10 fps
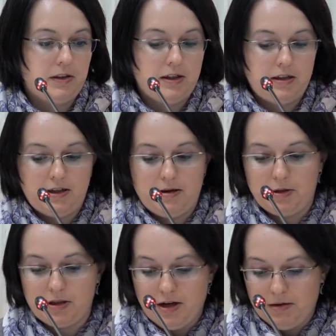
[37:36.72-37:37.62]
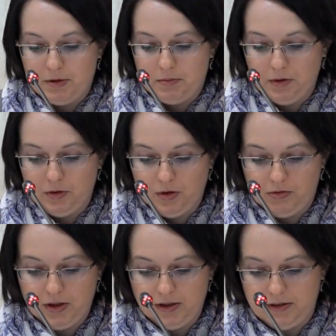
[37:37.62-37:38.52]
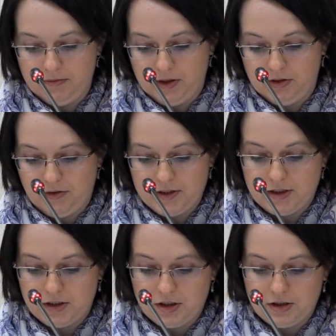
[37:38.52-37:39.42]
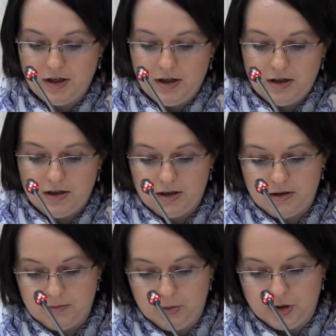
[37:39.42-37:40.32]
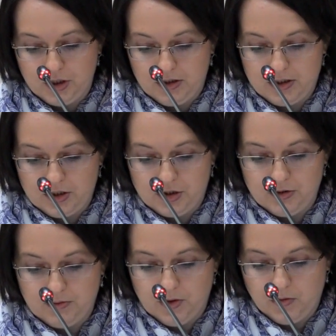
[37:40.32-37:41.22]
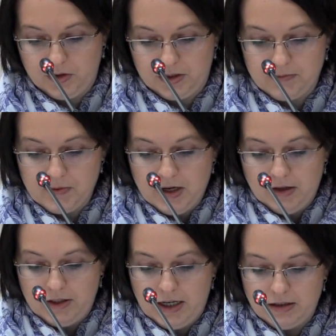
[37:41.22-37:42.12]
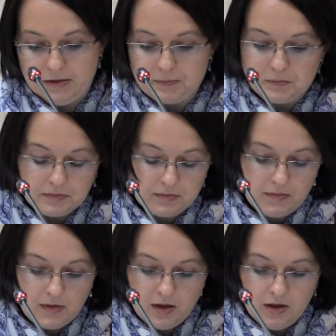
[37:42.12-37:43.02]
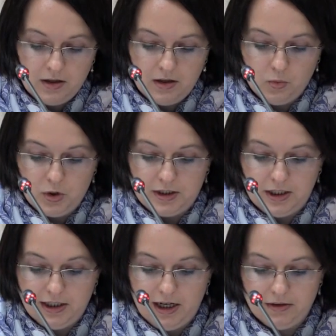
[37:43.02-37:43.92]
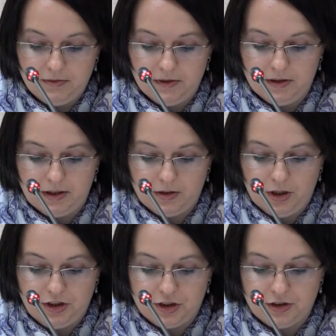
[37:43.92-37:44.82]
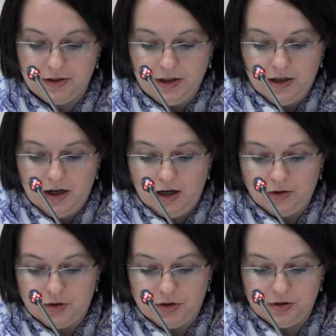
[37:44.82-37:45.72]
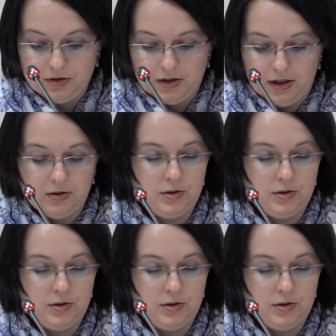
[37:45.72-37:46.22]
very dynamic people who are really interested in pushing this issue forward. Then we still have the question how to